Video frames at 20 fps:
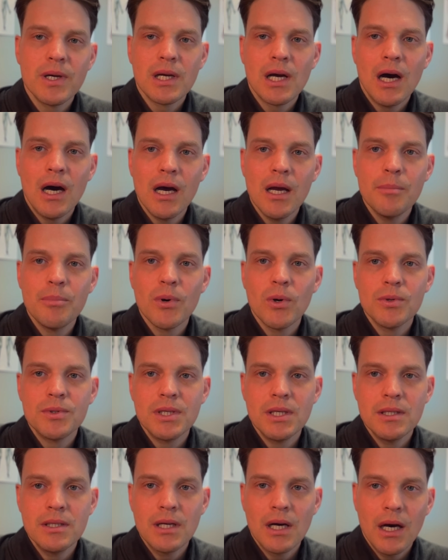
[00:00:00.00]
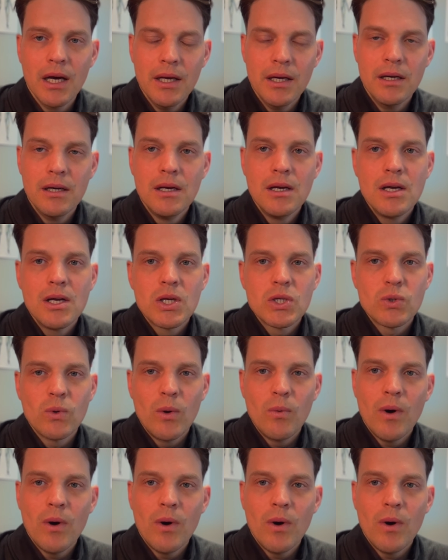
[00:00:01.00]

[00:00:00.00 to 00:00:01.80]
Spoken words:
a high-protein diet. So we